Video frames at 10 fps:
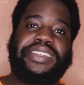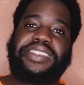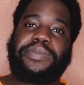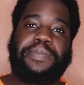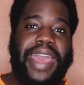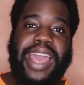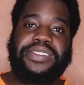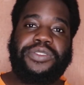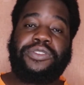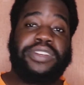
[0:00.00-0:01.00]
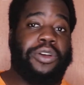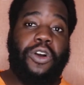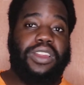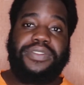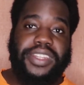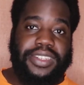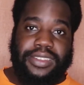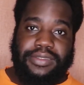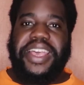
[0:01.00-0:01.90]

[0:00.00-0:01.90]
his backstory, all of it.